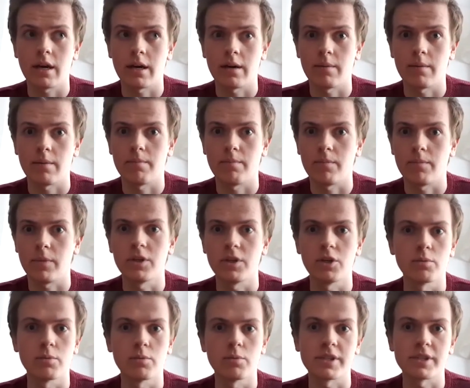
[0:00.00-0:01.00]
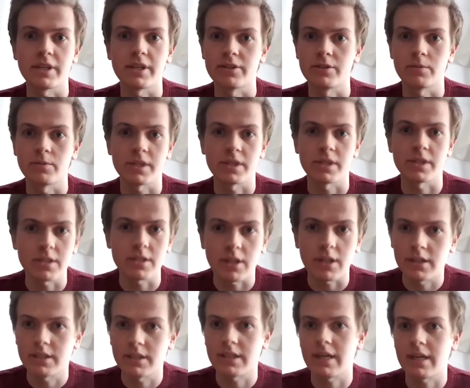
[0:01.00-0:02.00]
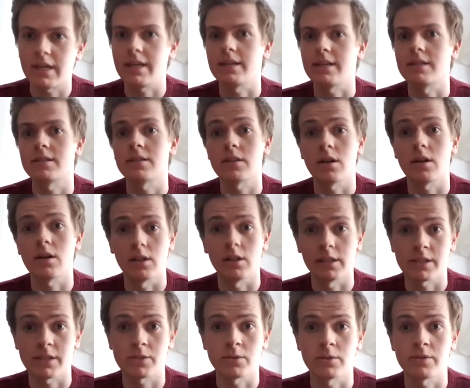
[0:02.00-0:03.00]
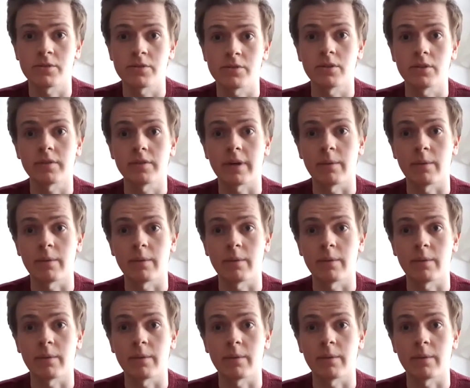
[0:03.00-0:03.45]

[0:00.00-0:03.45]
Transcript: new procedures with stock takes, all that sort of stuff.